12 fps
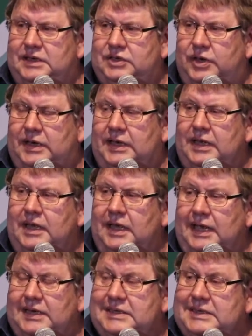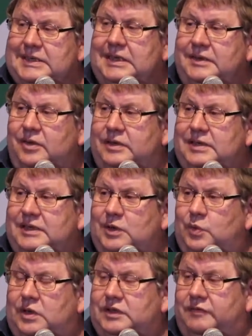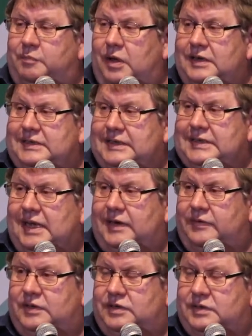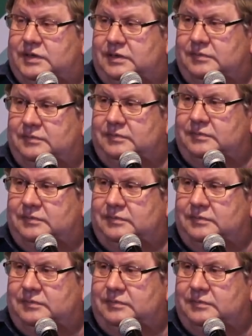an attorney, he's still not in the world of politics out of interest.